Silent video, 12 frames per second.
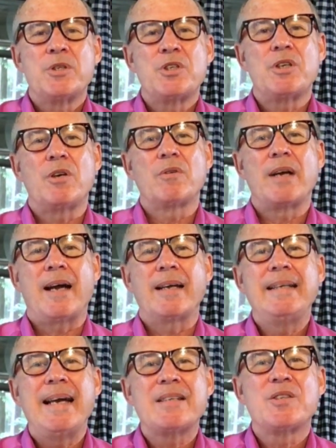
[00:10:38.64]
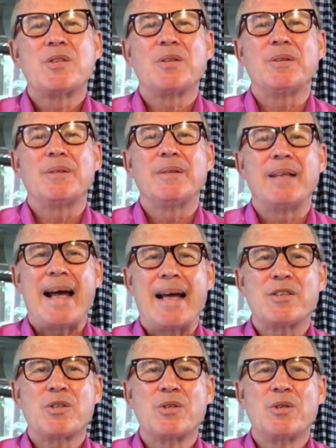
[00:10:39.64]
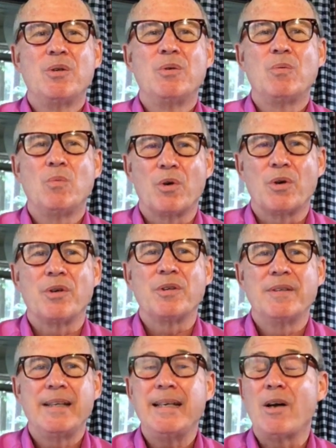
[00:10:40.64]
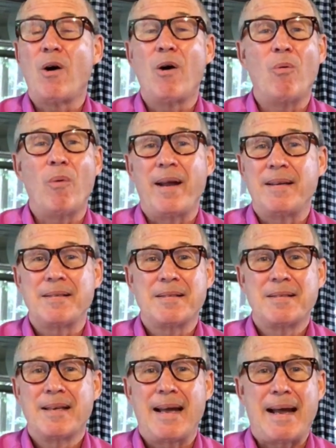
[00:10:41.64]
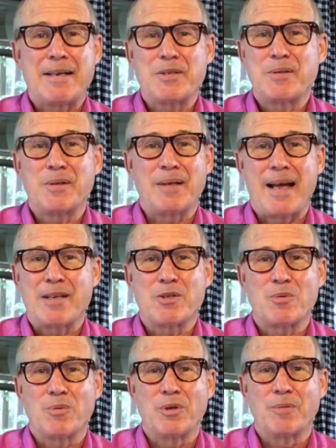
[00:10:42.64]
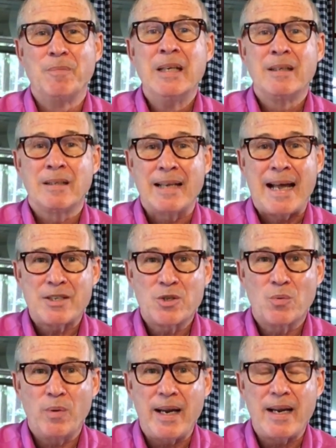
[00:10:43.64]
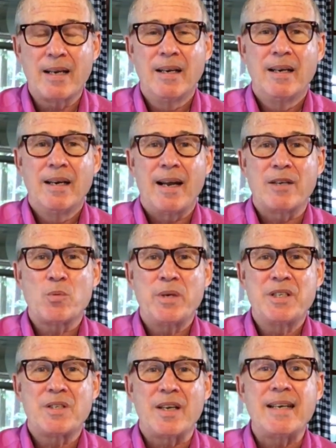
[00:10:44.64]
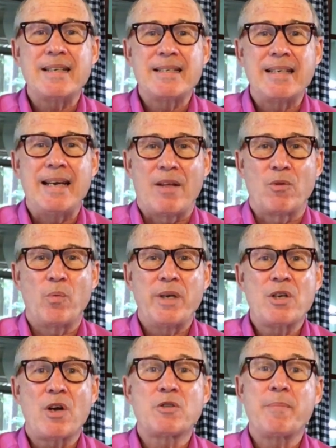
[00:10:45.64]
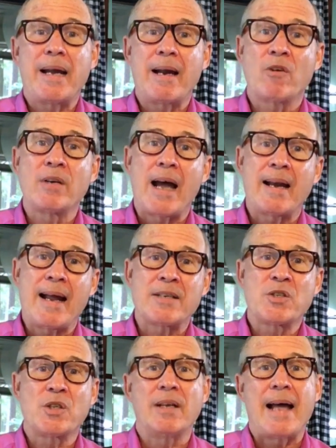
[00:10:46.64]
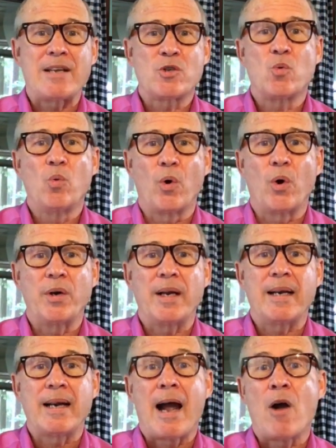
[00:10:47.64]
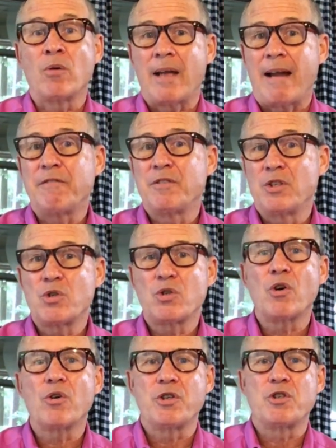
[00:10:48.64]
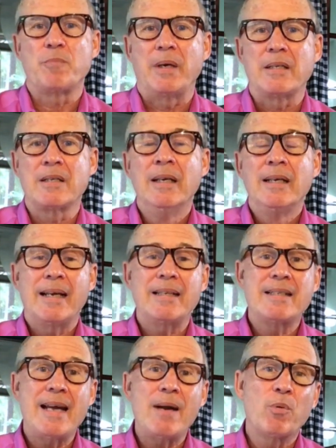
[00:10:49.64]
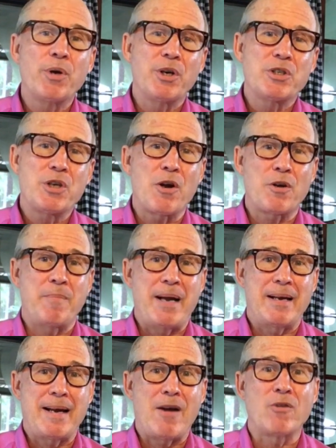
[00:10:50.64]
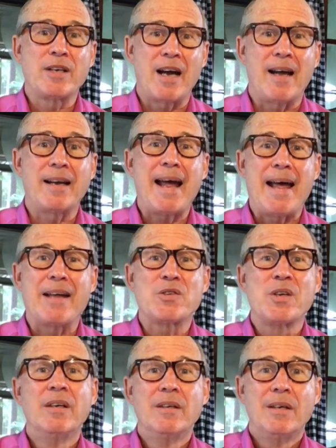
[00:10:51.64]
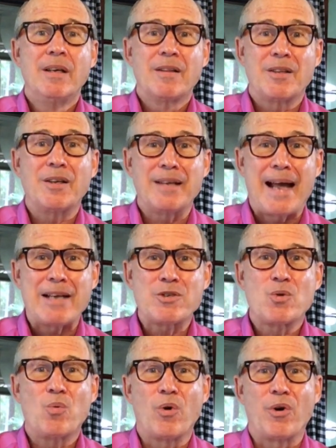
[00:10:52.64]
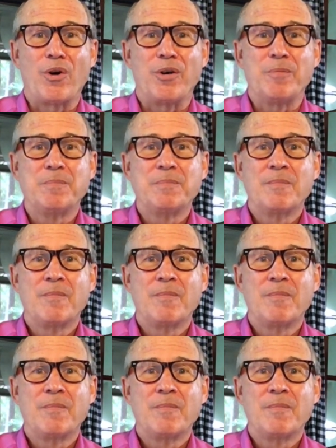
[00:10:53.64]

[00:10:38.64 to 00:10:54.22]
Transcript: you know, God gets the last word. He always has the last word. Last week, as we studied together, we talked about how God has the last word in our life discouragement. And today we're going to talk about how God has the last word